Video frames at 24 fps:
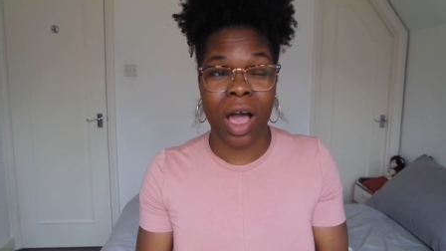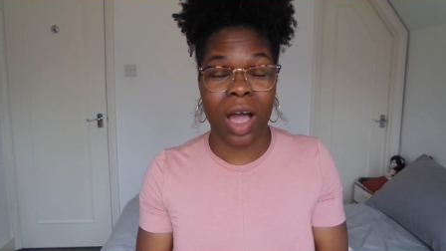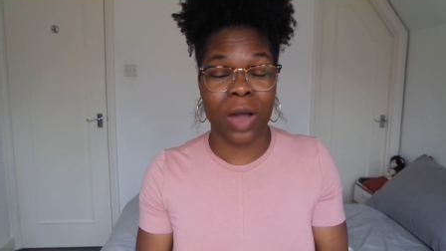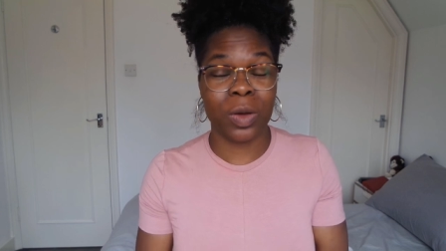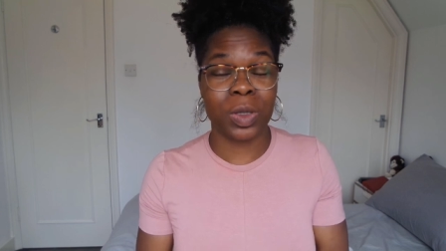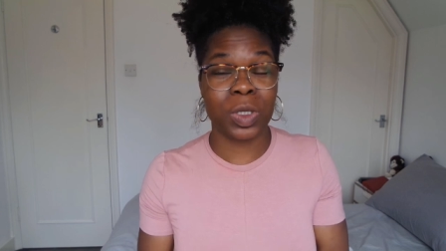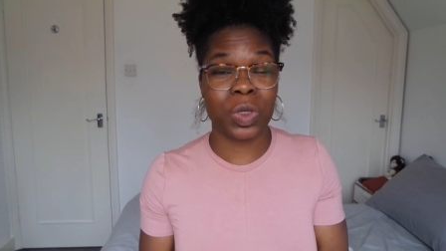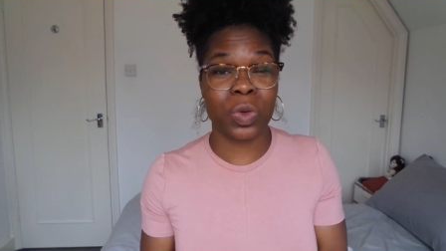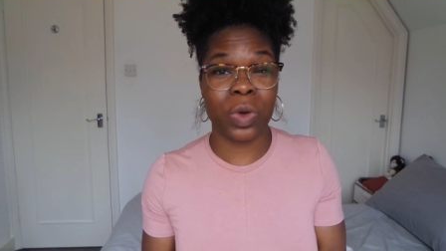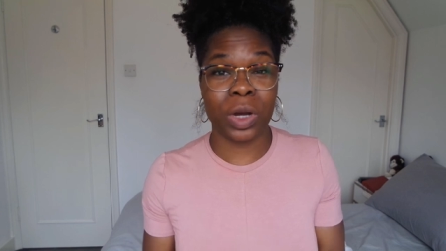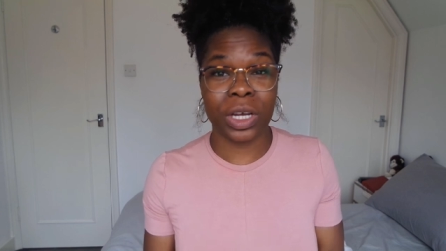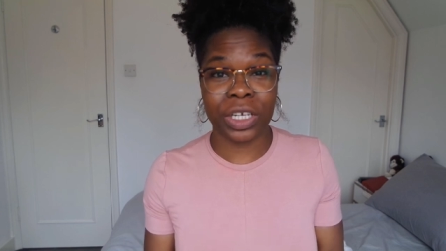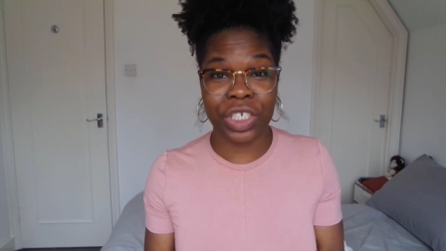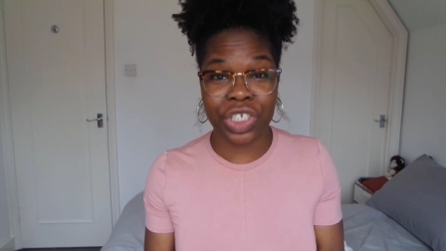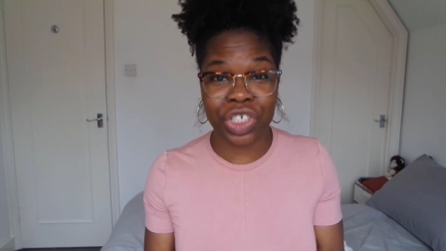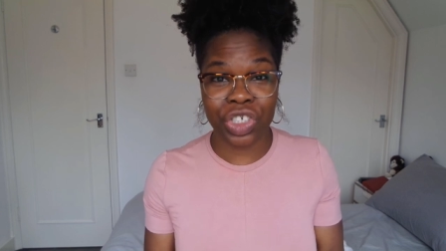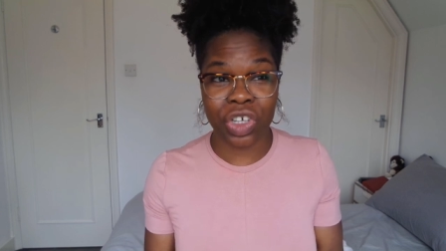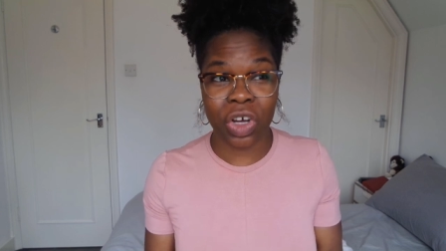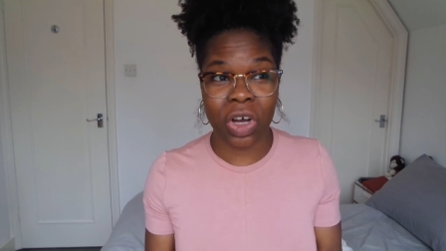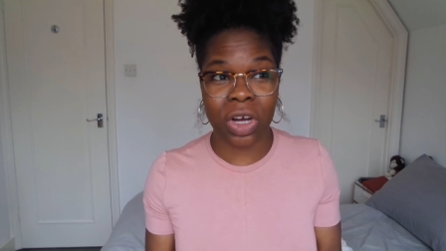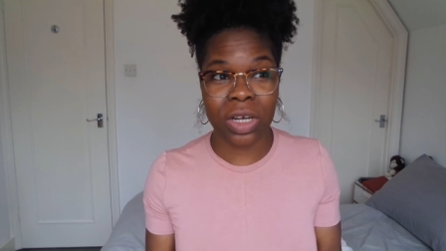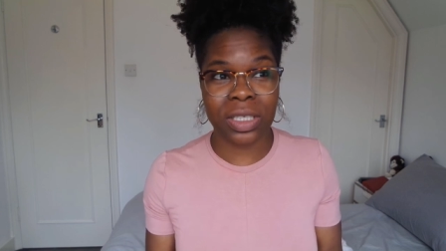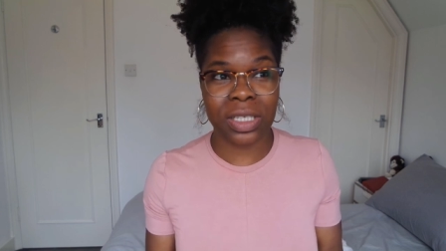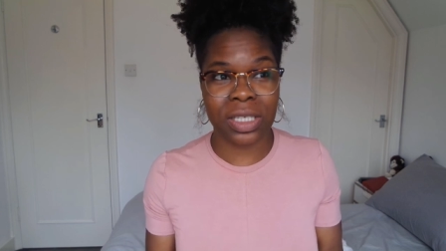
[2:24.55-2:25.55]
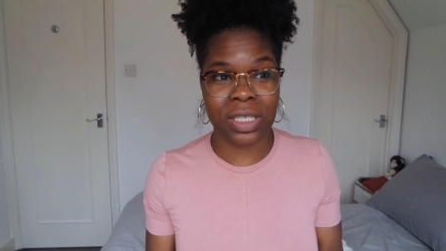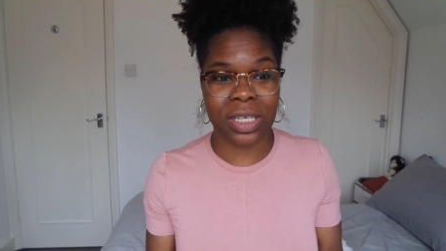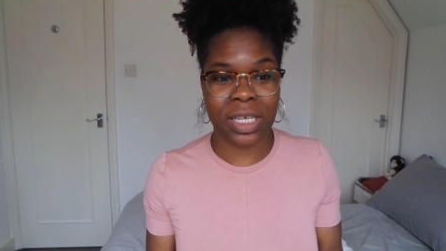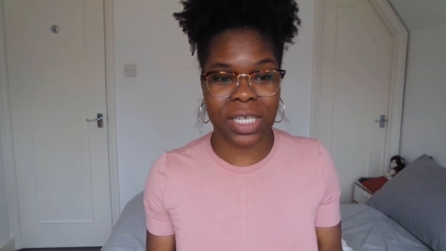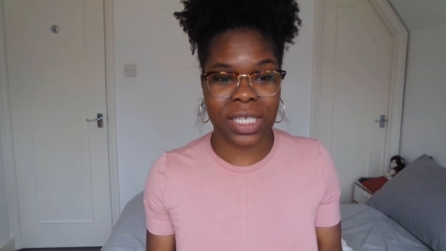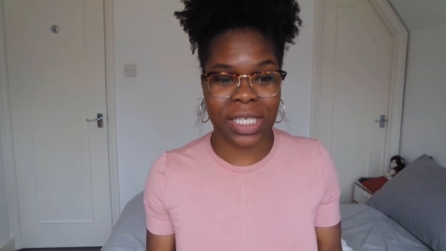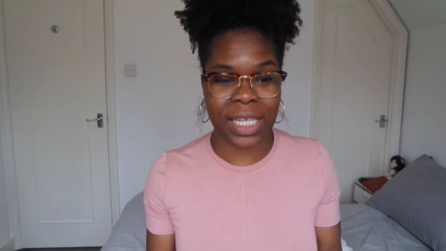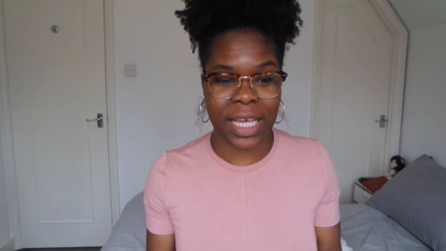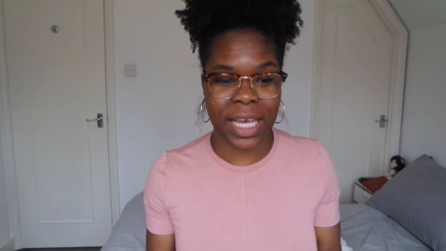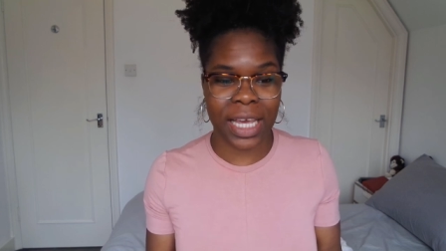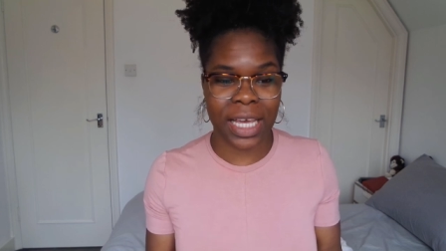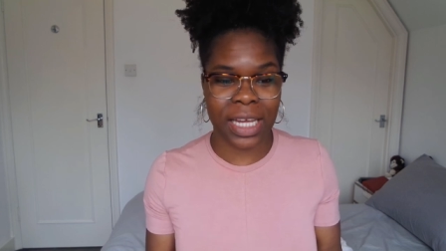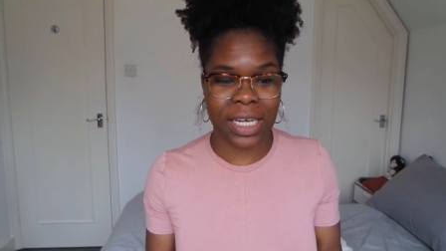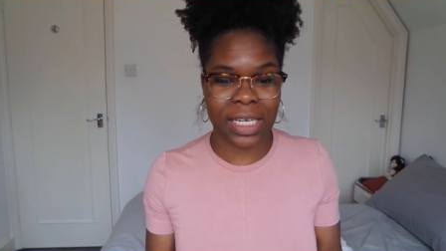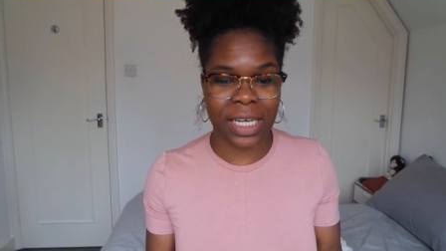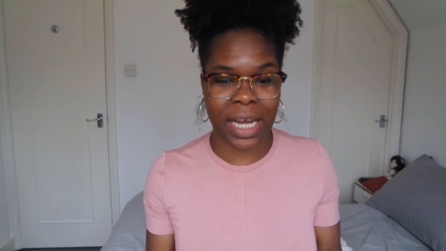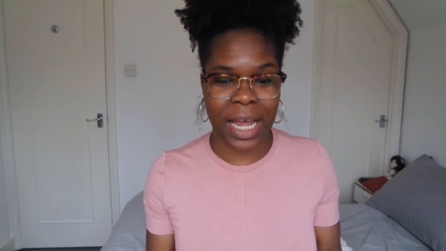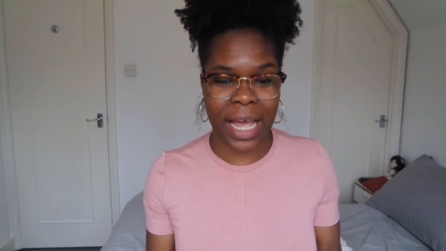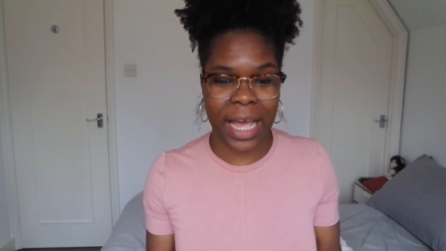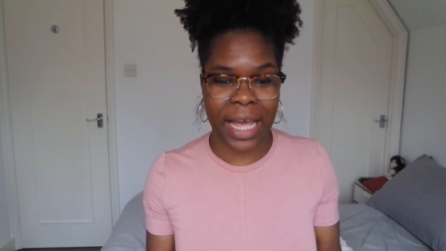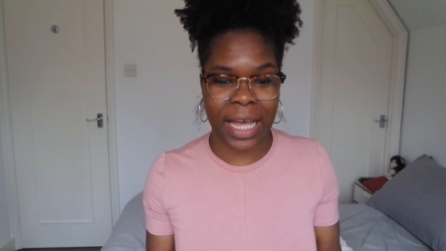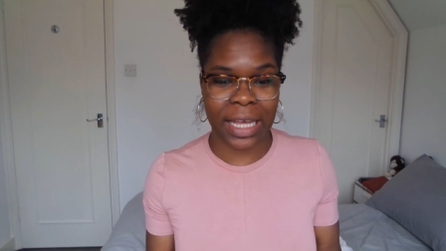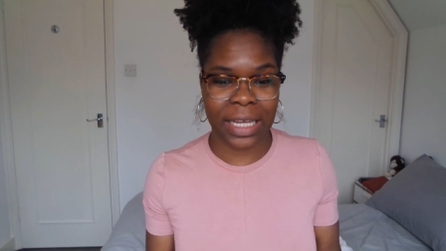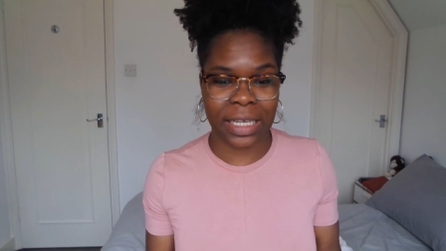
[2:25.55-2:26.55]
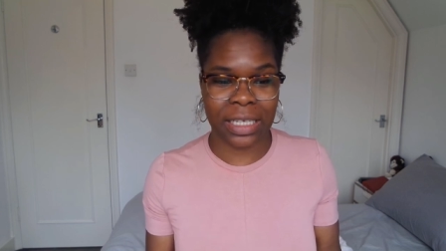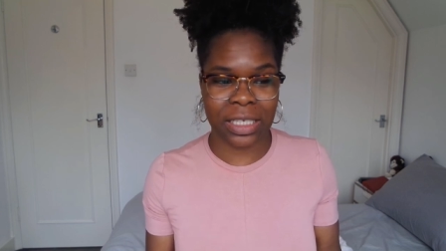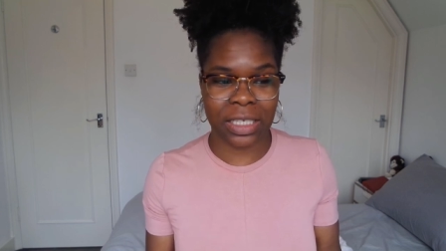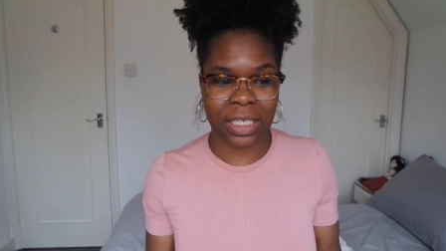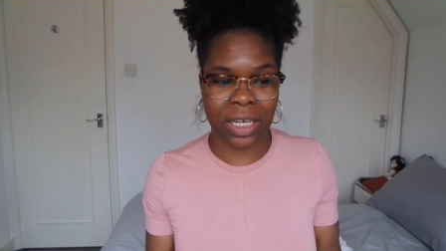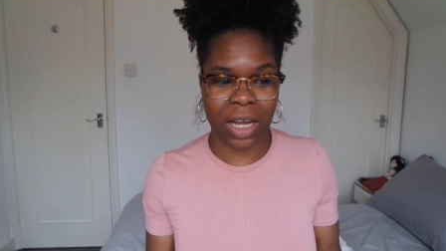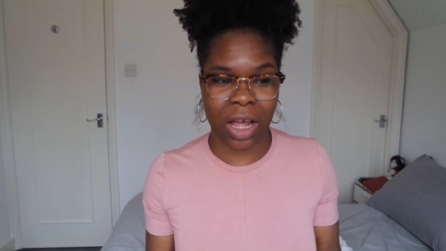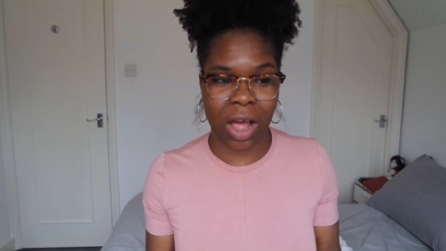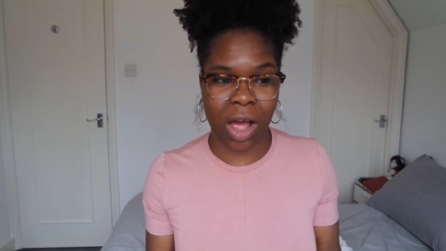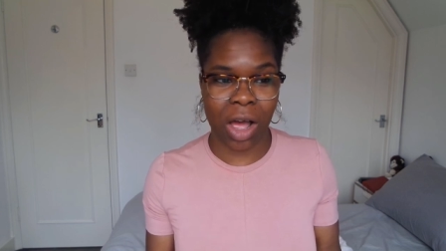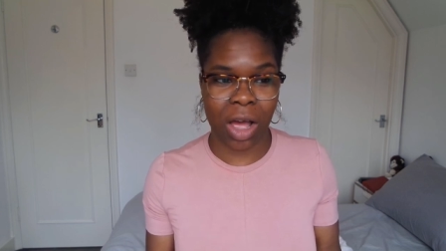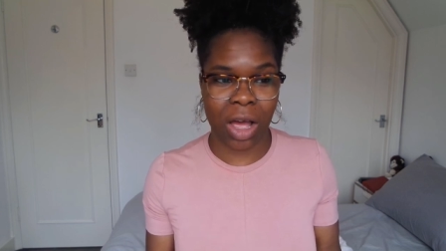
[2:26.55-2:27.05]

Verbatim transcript: I was quite shocked as I said and